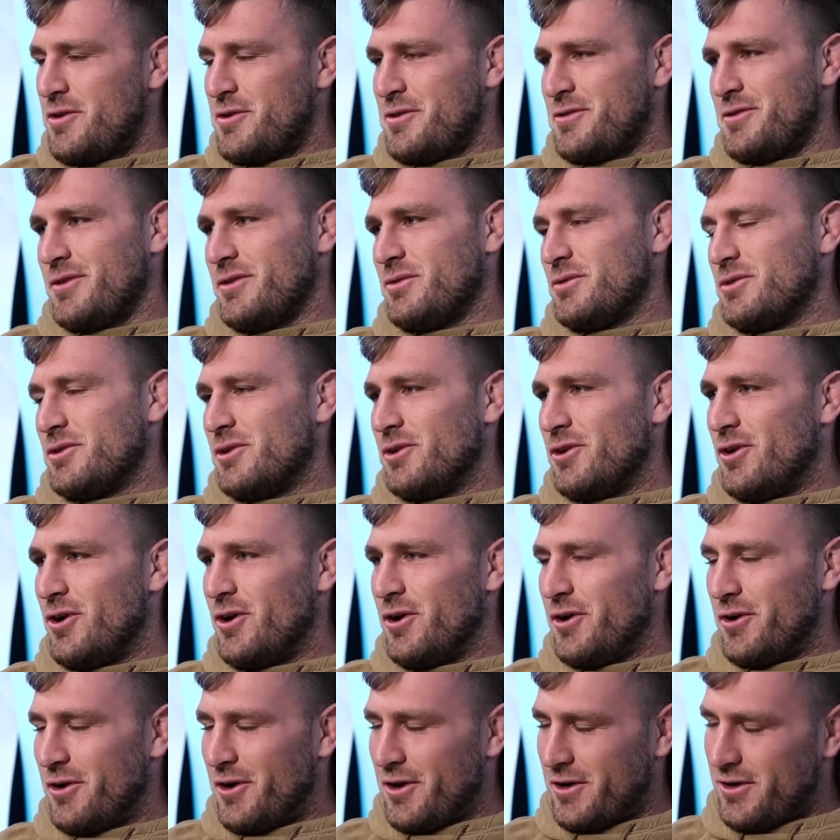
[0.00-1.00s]
there was a lot
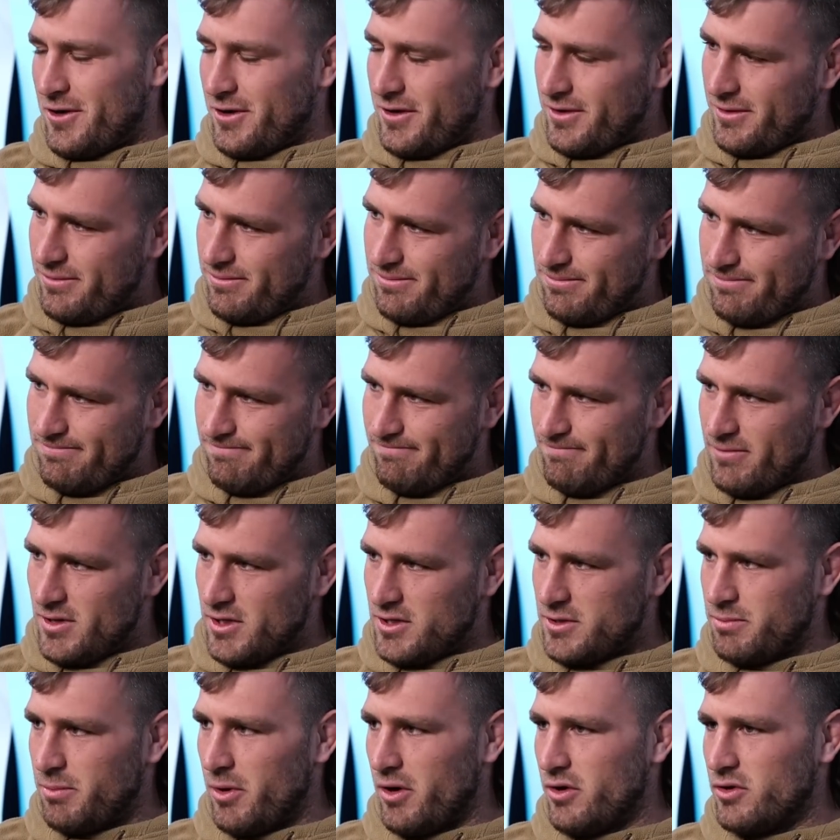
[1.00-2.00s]
of, I
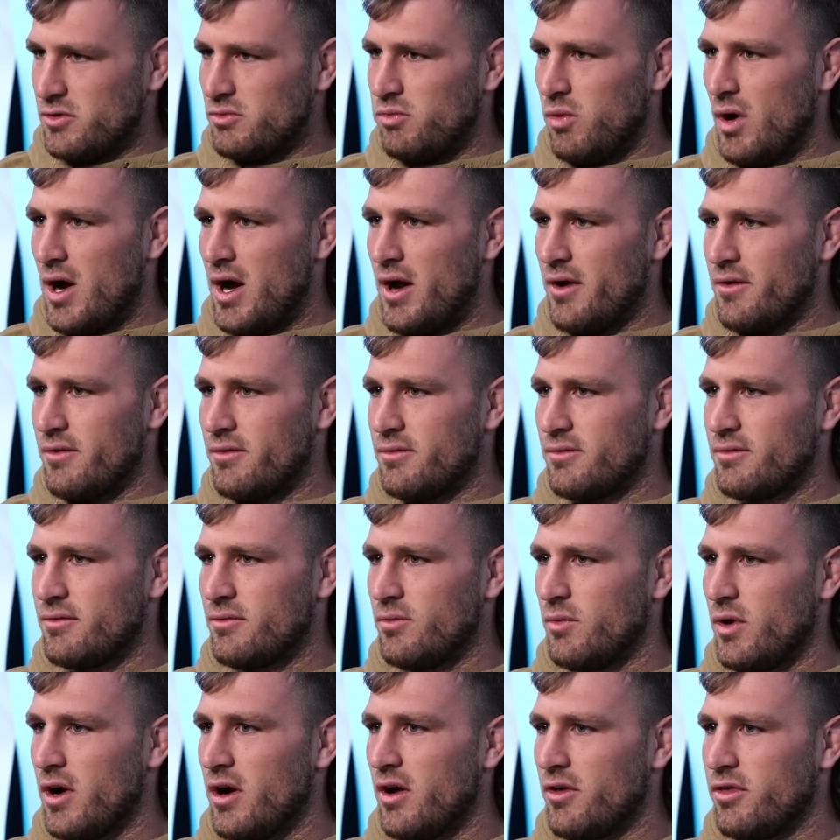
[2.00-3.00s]
suppose, one
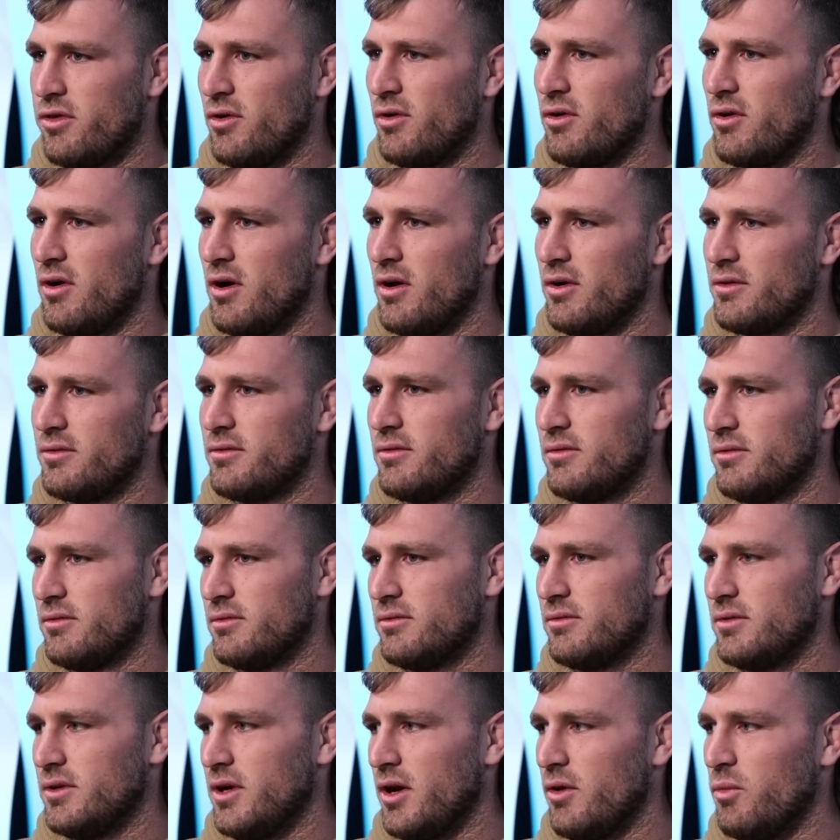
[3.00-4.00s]
where I thought I'd
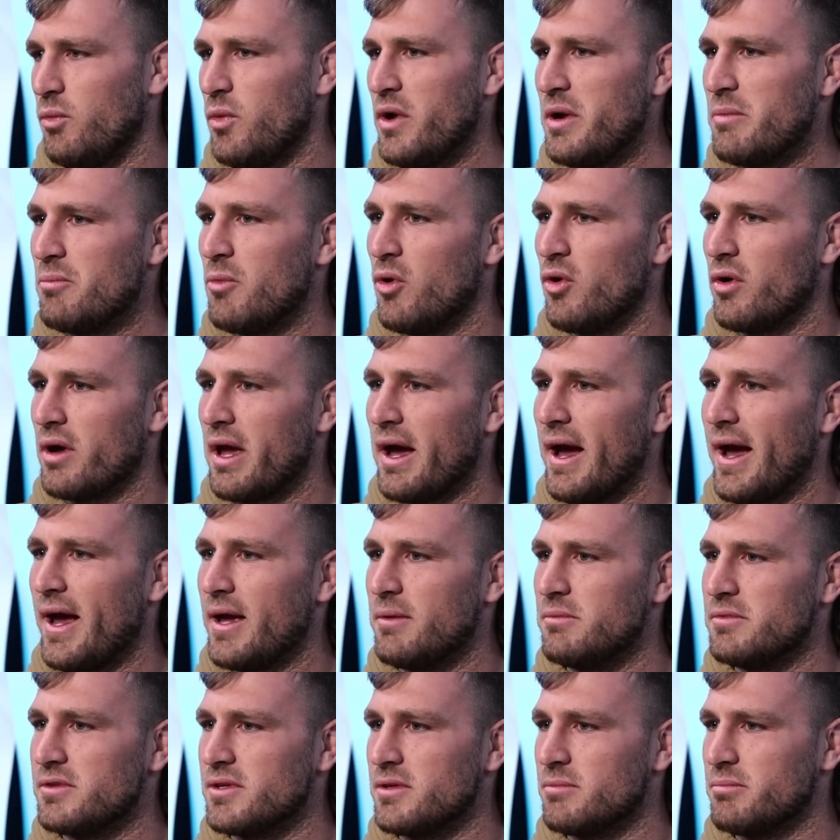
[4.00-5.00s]
win more
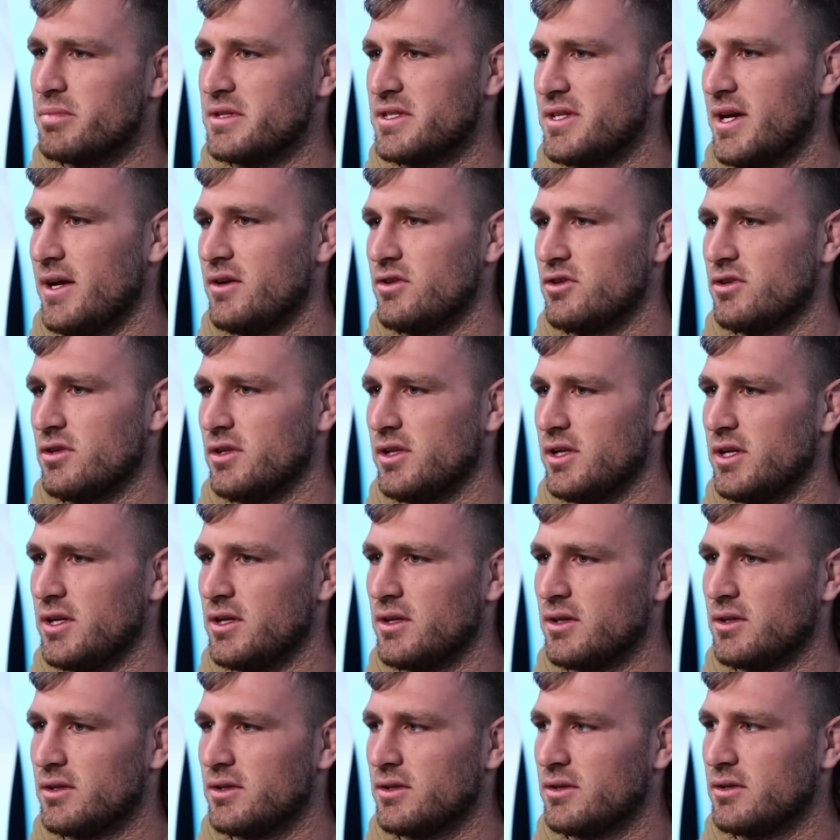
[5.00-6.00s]
games and potentially
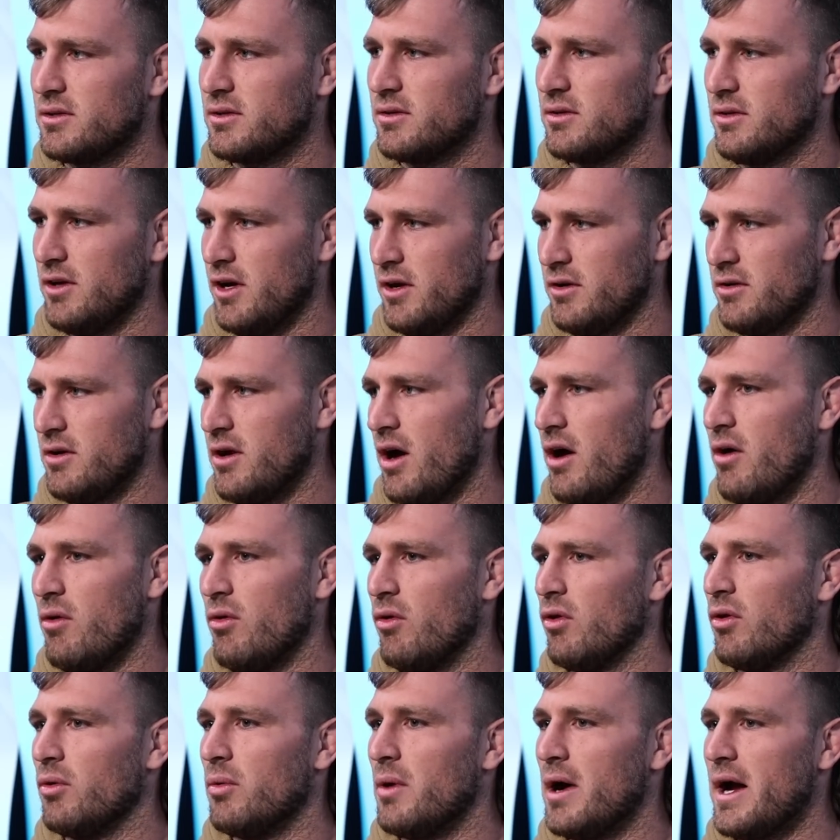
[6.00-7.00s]
go all the
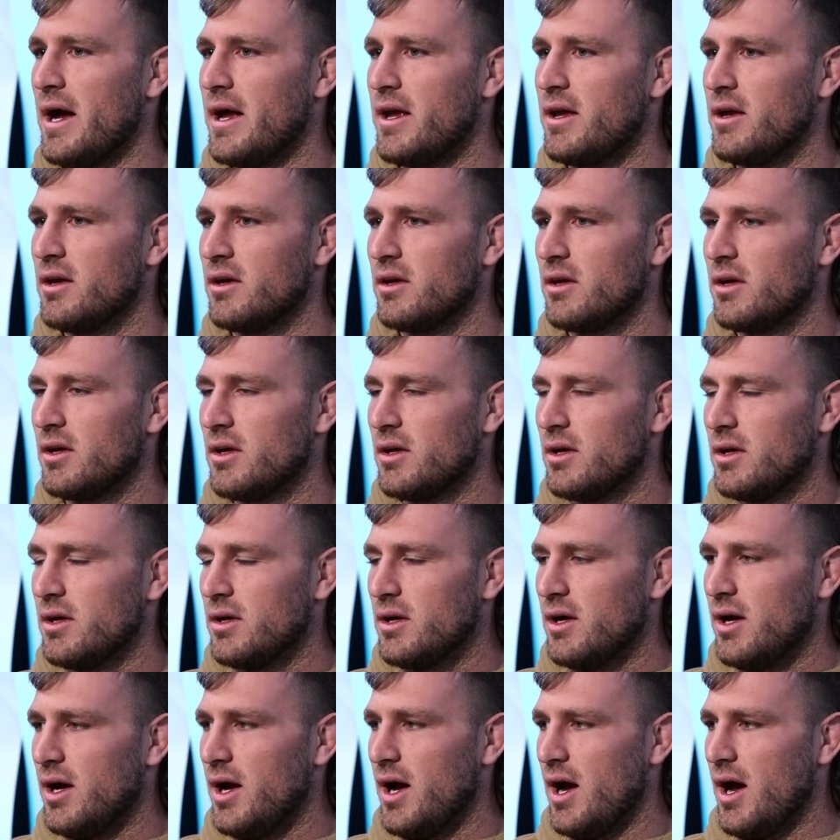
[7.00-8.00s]
way.
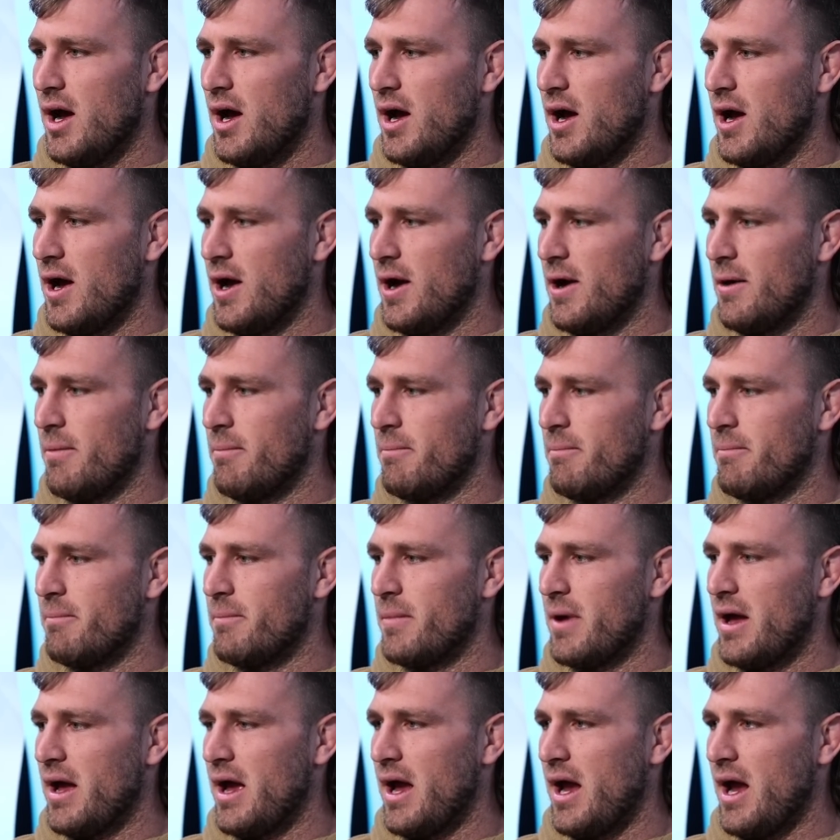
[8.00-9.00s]
And
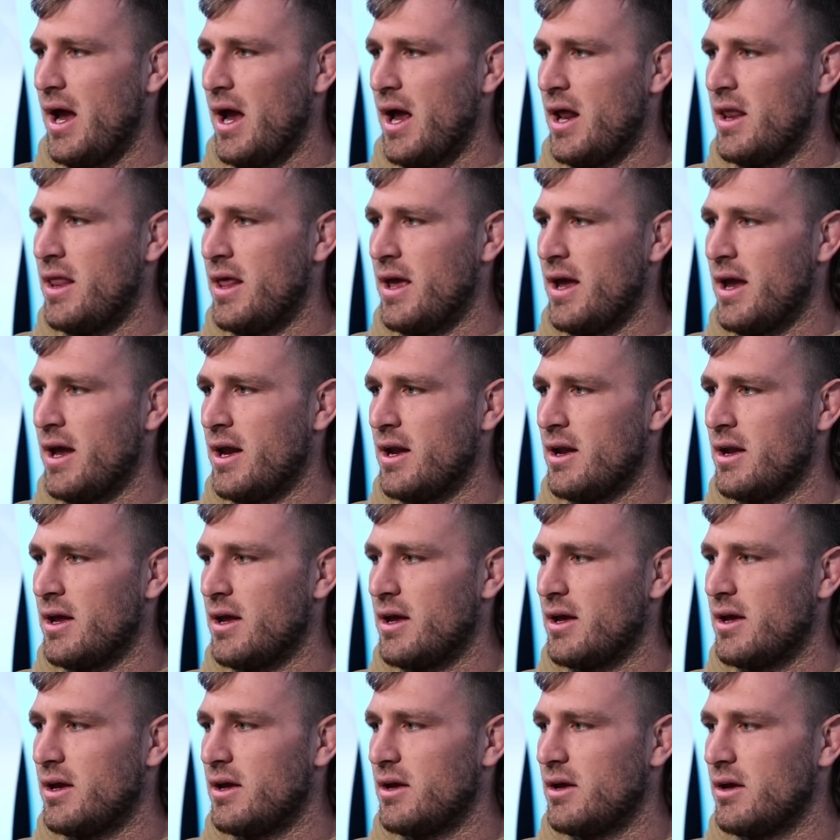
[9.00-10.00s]
then
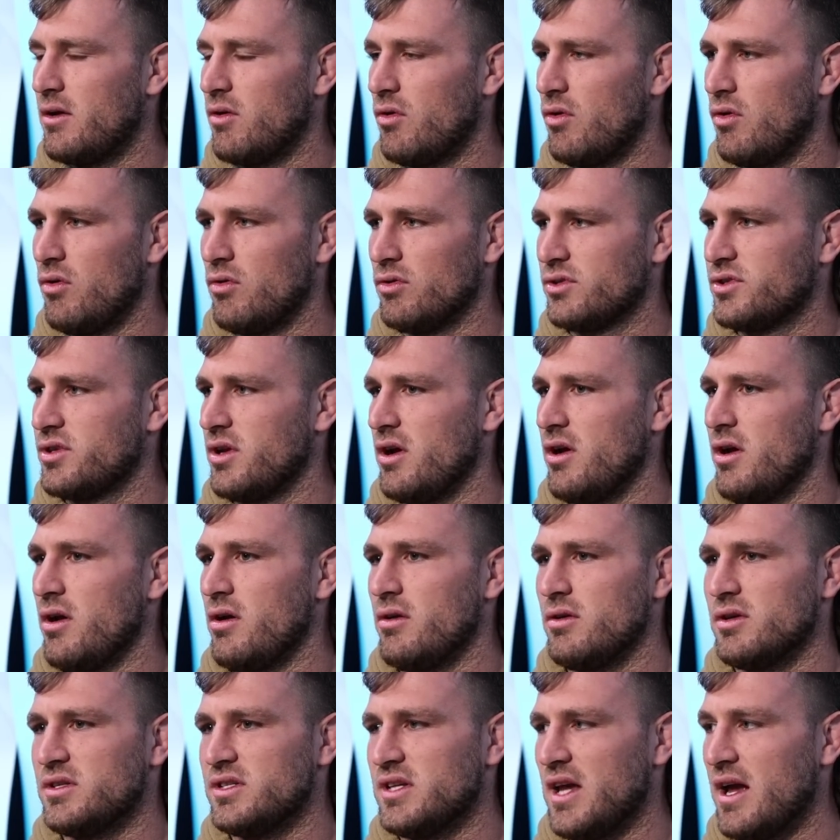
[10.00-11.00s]
also
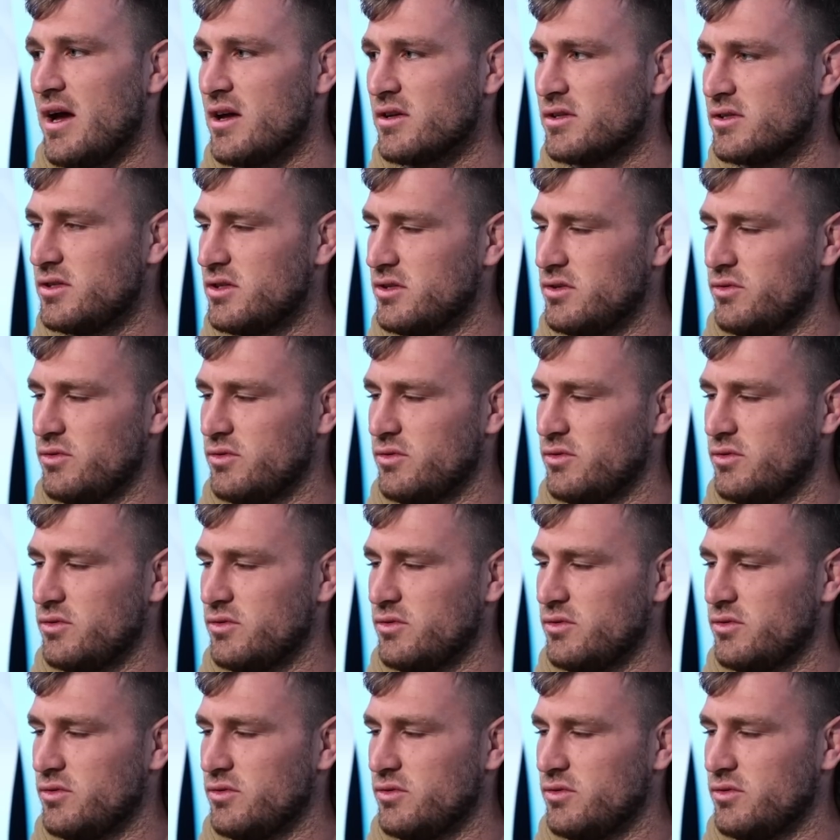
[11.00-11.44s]
South just